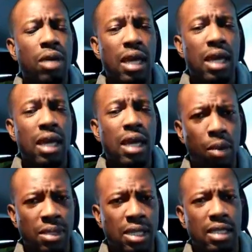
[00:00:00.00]

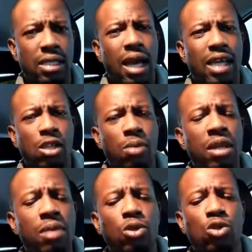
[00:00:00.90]
incompetent, has not been
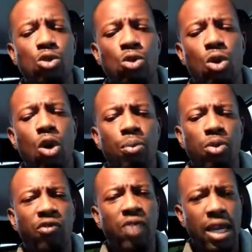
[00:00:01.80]
able to
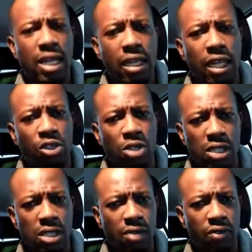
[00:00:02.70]
provide
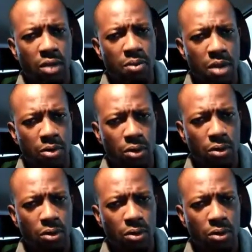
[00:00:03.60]
electricity for people,